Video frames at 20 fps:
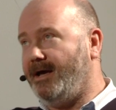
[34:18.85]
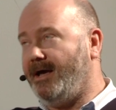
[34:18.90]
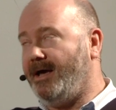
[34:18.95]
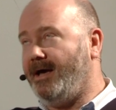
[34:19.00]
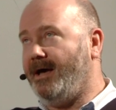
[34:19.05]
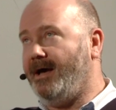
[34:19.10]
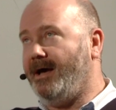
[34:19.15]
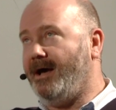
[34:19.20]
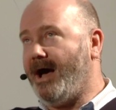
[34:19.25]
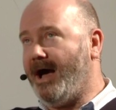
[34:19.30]

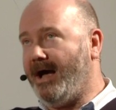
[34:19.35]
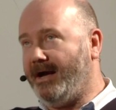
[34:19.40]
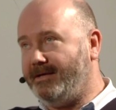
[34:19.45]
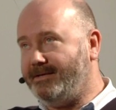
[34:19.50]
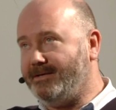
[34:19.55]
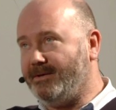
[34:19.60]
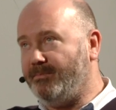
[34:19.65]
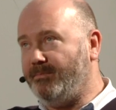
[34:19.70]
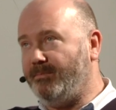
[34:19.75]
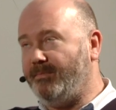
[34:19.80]
uh,
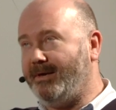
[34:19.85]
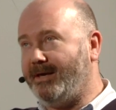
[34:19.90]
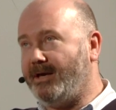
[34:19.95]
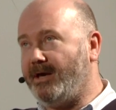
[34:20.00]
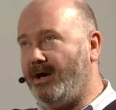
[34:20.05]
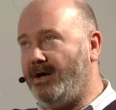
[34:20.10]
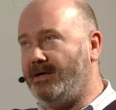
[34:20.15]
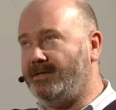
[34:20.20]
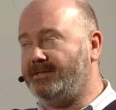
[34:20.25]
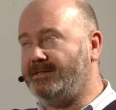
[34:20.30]
item
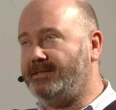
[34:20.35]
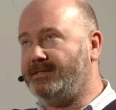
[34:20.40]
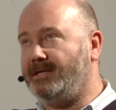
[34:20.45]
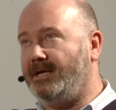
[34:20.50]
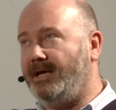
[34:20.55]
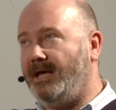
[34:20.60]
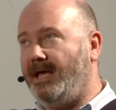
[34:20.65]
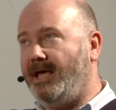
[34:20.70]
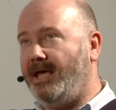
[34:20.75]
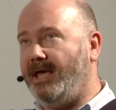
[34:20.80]
because
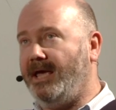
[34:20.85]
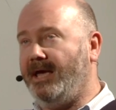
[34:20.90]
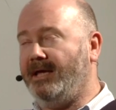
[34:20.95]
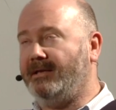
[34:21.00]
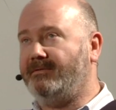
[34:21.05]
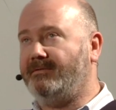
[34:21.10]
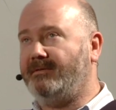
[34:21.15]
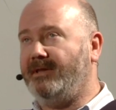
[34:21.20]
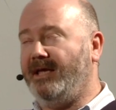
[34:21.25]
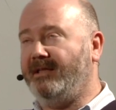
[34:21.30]

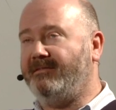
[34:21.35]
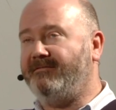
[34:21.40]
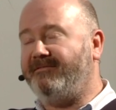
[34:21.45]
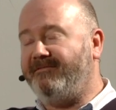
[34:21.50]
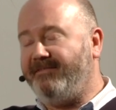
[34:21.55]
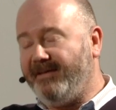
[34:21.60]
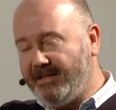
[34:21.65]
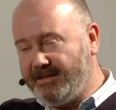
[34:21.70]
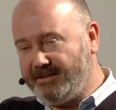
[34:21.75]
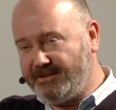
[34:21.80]
it it
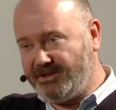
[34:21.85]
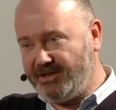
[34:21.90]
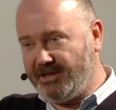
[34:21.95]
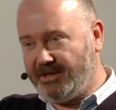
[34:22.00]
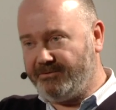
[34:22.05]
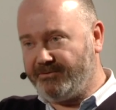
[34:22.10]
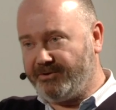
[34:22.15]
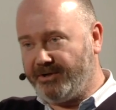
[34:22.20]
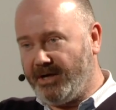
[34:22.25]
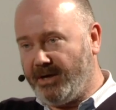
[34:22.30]
fills
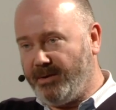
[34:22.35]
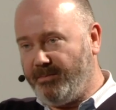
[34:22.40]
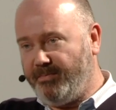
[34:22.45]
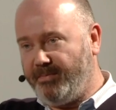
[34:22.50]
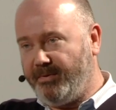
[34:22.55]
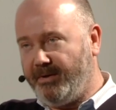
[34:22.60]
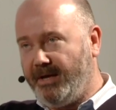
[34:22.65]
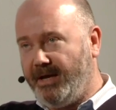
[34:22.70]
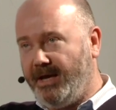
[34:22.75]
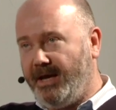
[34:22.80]
children
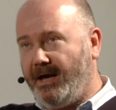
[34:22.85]
up